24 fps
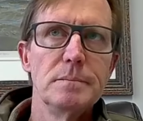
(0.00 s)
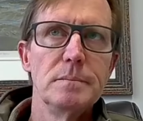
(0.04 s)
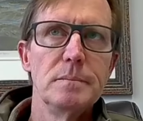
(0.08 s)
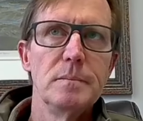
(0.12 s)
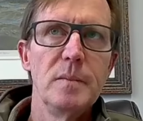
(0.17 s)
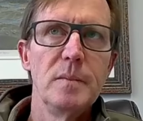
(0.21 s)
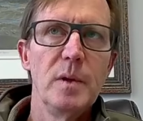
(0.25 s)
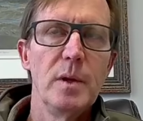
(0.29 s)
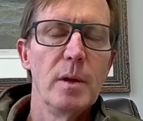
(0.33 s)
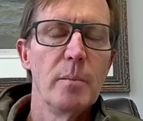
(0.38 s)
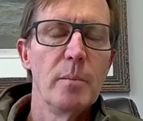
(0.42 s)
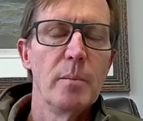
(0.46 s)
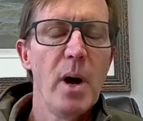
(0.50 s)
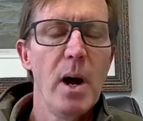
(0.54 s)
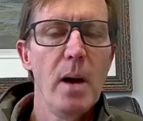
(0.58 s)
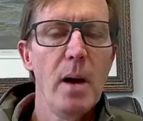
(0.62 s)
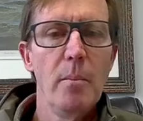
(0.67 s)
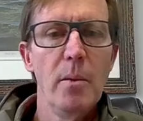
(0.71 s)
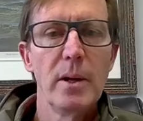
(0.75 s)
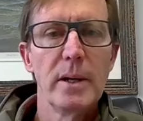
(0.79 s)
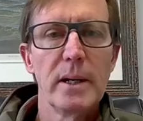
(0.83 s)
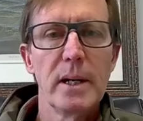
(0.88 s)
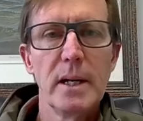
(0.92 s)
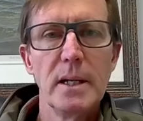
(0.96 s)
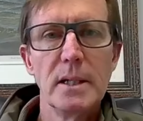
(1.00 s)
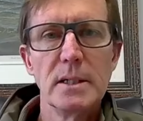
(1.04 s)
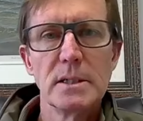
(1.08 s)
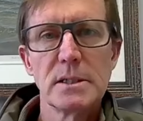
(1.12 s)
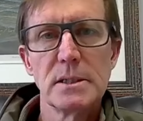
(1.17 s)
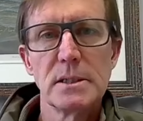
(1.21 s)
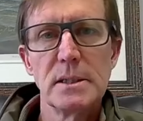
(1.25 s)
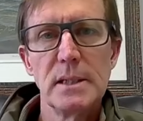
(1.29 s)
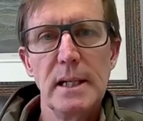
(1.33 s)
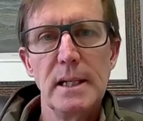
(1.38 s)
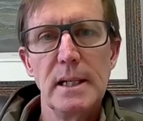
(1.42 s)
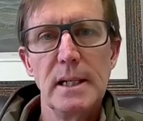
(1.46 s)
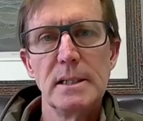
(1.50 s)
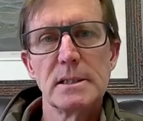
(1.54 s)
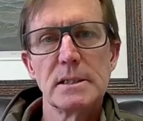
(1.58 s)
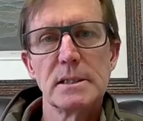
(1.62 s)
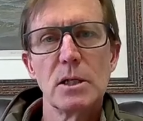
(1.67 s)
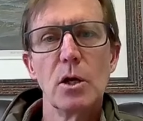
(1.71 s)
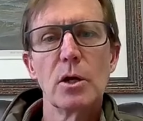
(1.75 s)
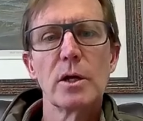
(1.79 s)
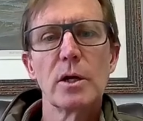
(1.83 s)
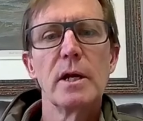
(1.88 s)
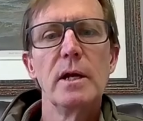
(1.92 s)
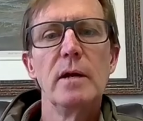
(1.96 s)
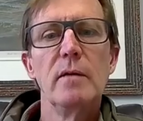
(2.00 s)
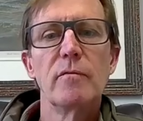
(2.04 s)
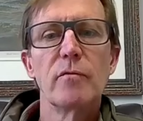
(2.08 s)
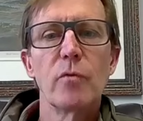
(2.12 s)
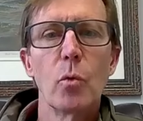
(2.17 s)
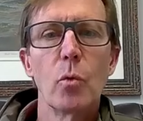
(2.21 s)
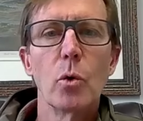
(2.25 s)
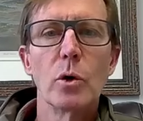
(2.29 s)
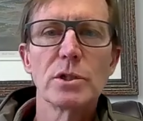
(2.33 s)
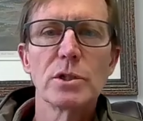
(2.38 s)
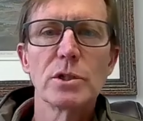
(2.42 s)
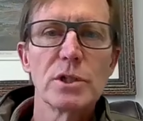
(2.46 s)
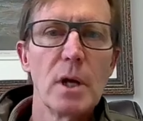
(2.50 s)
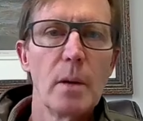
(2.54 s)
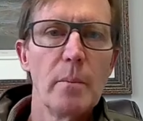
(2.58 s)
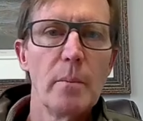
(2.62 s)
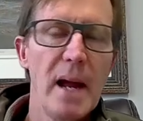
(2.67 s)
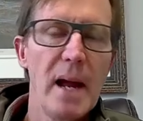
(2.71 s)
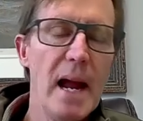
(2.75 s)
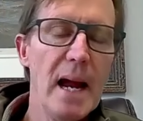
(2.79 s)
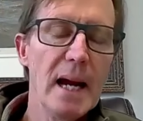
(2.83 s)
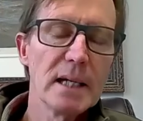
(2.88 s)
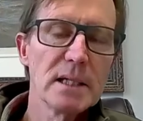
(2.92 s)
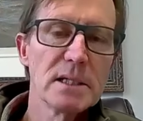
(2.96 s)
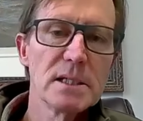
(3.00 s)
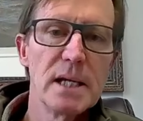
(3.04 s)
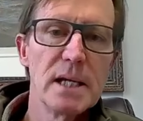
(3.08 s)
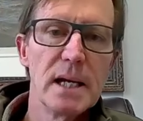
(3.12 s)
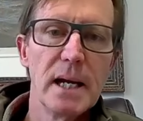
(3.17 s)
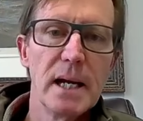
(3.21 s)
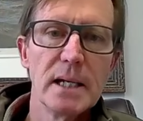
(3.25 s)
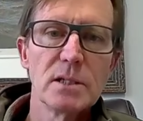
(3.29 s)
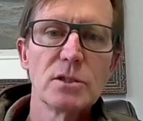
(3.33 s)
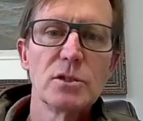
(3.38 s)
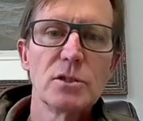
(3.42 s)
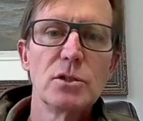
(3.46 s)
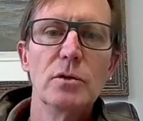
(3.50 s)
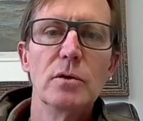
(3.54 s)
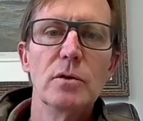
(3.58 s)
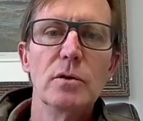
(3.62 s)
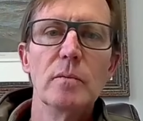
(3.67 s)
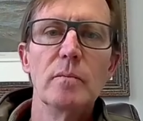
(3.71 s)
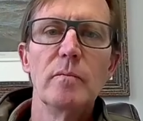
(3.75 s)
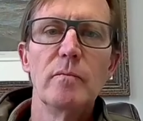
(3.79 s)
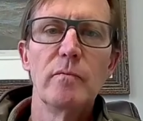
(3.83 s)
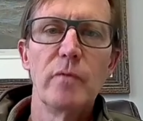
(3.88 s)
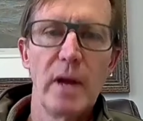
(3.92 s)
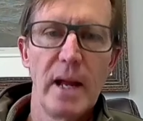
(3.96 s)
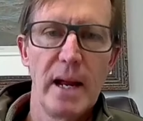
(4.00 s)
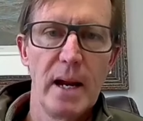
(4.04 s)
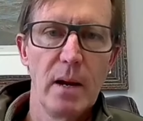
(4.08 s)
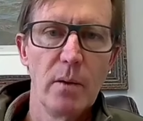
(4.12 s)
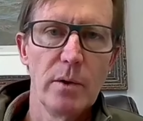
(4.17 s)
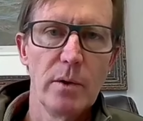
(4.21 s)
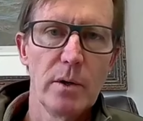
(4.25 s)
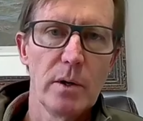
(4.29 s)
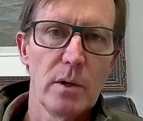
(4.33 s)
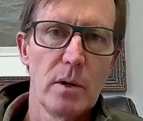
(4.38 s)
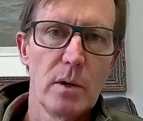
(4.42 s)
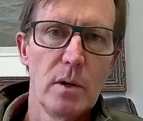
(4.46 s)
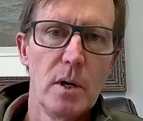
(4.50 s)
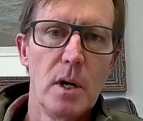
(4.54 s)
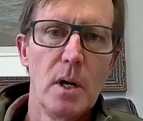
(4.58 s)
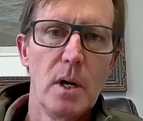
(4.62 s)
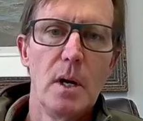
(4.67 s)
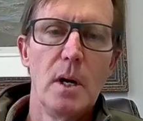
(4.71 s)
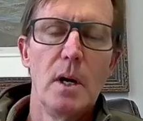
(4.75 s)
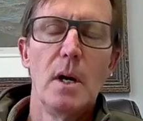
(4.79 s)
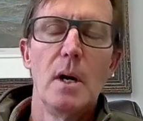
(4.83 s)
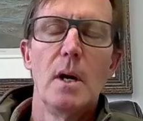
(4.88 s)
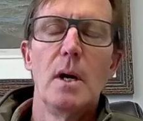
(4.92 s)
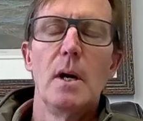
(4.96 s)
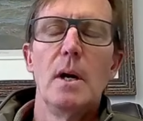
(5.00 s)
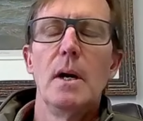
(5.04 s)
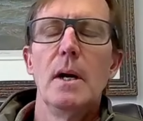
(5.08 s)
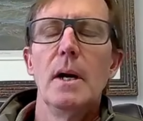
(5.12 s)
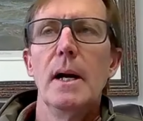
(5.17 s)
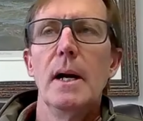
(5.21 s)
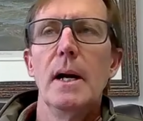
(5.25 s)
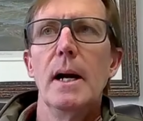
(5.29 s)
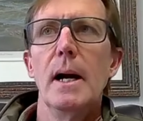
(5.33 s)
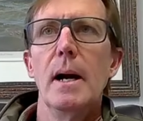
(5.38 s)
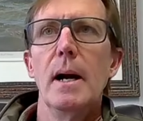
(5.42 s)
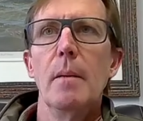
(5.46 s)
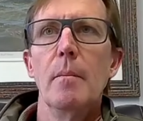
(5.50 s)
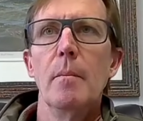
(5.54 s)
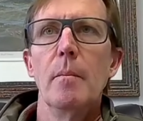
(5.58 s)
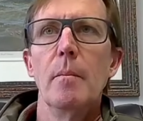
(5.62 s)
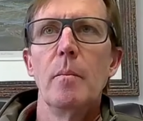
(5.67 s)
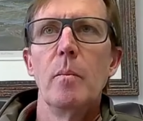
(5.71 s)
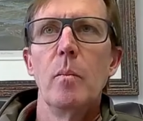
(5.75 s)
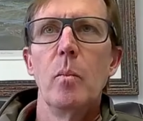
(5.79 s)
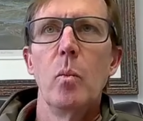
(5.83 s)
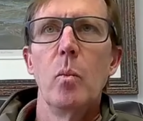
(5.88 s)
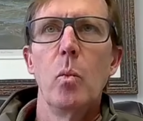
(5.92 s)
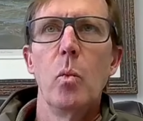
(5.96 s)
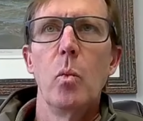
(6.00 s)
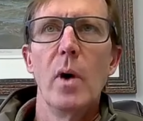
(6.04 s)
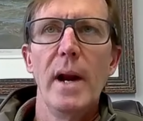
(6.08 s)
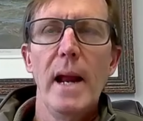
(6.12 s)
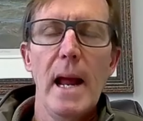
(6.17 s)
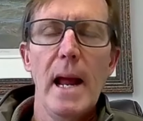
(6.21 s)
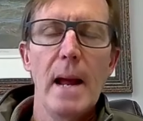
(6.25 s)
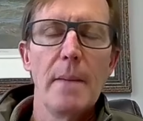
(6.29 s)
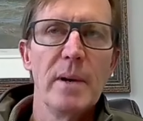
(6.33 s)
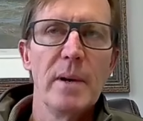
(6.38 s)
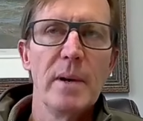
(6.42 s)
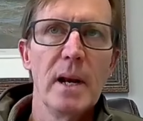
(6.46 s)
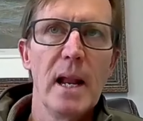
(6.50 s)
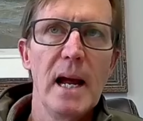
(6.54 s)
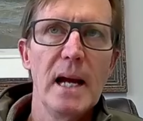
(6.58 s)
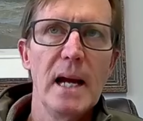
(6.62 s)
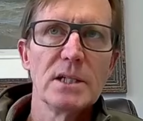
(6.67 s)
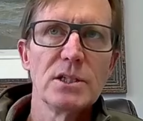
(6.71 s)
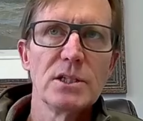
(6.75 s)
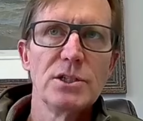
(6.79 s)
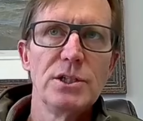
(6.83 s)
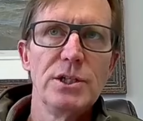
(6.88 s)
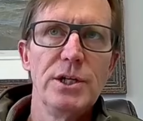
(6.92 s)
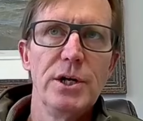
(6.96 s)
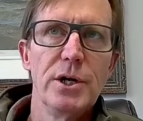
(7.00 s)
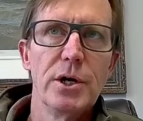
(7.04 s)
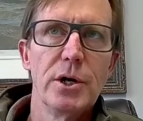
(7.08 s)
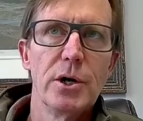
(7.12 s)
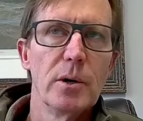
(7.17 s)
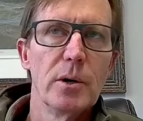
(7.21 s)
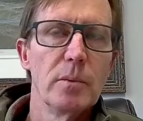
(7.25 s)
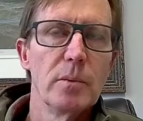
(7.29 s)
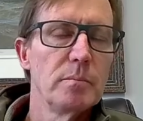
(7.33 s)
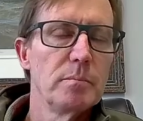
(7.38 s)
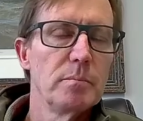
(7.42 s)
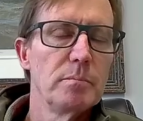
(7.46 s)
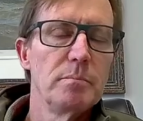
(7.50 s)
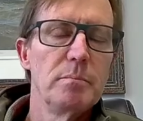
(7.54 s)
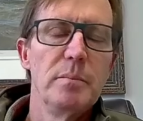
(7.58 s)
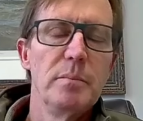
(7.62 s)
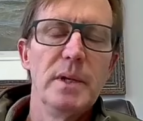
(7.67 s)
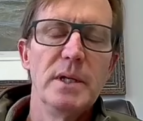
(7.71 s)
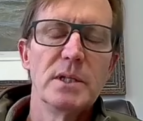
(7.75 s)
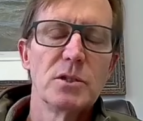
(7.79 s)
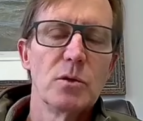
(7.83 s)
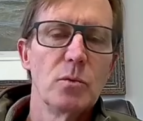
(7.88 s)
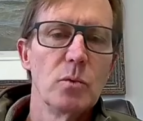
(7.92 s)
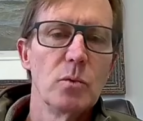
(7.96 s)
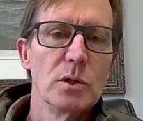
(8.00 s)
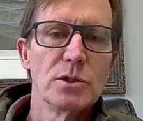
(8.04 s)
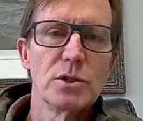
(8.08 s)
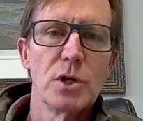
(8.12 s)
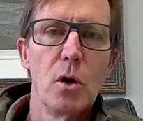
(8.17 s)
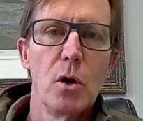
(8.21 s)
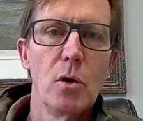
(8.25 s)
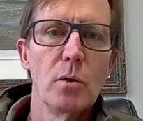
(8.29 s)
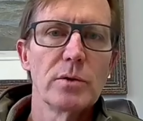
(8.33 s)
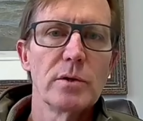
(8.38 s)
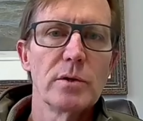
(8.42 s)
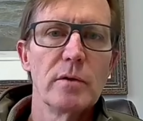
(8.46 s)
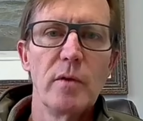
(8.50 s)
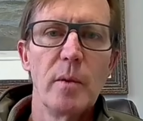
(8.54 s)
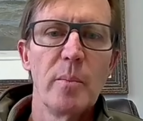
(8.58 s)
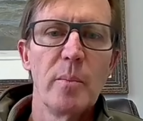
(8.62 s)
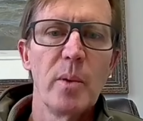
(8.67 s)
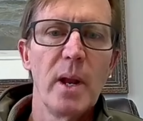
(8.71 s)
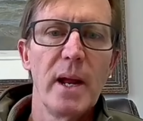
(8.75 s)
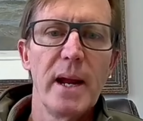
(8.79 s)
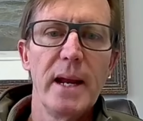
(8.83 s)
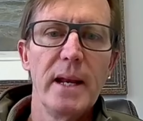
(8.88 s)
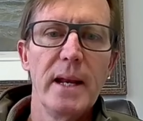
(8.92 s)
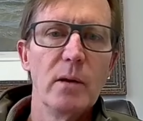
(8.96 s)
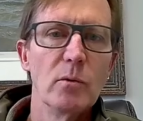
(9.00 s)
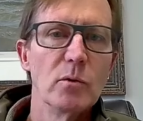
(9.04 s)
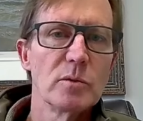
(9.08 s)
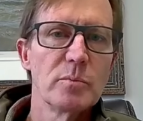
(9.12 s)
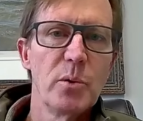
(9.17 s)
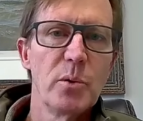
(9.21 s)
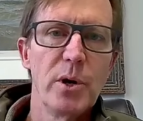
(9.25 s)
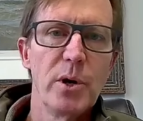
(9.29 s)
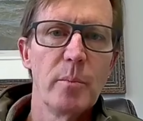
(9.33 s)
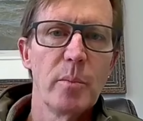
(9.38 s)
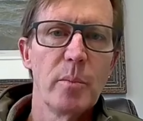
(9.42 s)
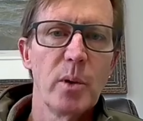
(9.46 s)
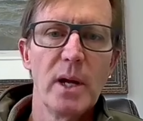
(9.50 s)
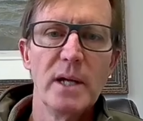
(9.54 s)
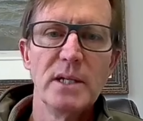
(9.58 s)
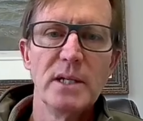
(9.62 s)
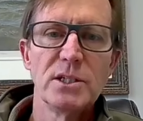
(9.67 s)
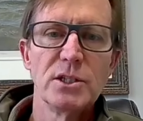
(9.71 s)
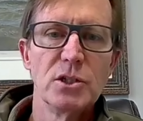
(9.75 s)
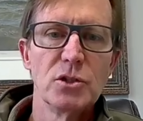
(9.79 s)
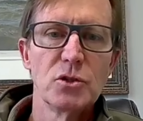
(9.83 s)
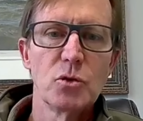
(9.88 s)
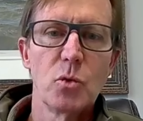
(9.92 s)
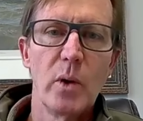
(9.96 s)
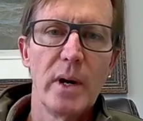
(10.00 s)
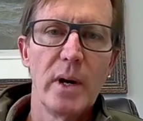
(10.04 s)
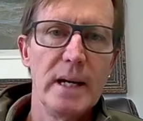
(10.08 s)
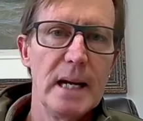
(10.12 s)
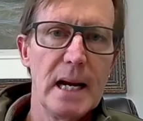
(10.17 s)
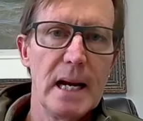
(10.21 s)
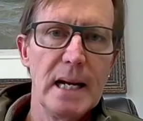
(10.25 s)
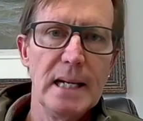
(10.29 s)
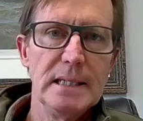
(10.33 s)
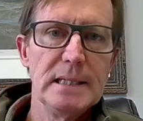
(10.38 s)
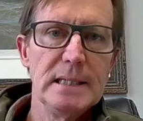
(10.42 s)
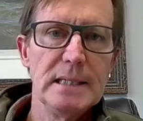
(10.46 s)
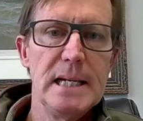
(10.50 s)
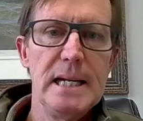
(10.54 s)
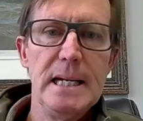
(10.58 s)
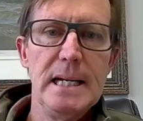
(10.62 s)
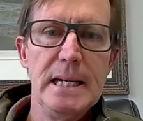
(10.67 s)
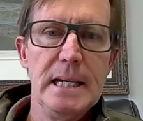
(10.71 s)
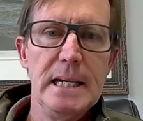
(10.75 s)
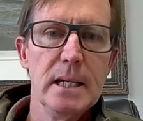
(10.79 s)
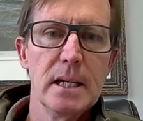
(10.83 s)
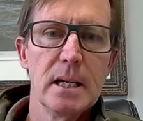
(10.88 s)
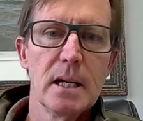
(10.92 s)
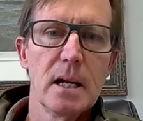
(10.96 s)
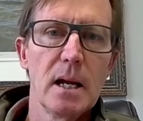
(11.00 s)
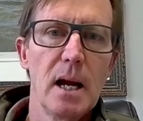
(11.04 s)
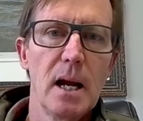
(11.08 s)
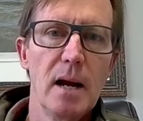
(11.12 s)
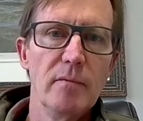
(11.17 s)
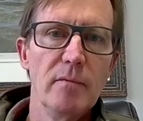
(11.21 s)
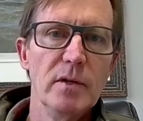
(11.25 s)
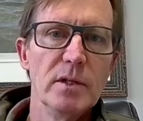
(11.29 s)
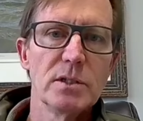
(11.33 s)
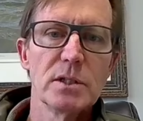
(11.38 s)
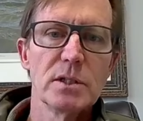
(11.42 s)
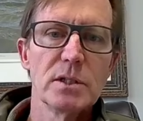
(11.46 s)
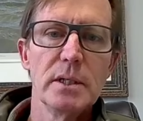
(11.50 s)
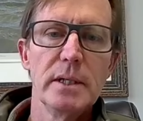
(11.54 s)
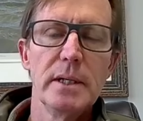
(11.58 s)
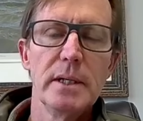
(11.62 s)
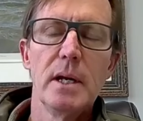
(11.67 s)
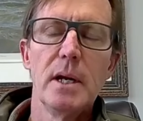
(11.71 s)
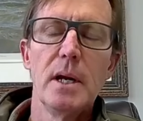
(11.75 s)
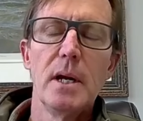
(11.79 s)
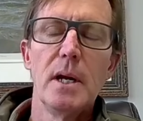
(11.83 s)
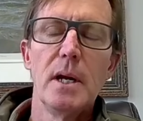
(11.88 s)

the public is looking for some access to flounder. What happened last year is a result of the plan that was put in place in 2019. Obviously,